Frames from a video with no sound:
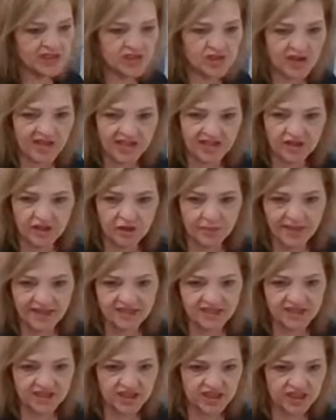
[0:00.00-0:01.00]
so I can go back
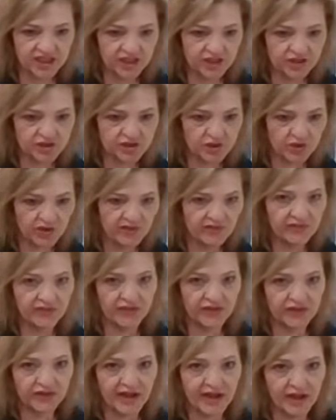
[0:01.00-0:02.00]
to the color chart and
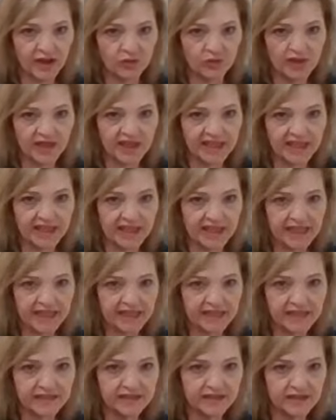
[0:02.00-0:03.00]
figure out what I
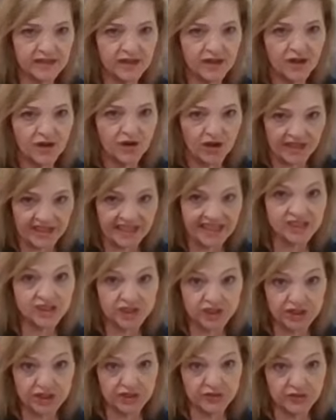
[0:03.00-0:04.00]
needed or need
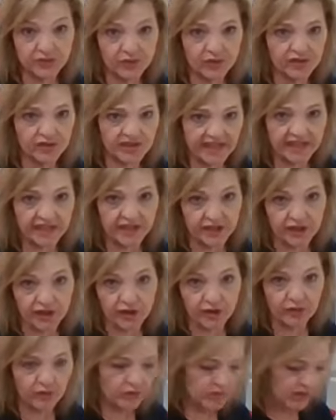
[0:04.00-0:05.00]
to do or need to
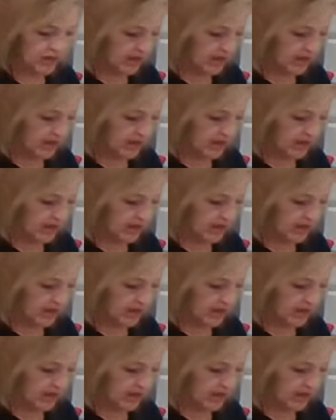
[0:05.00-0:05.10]
go,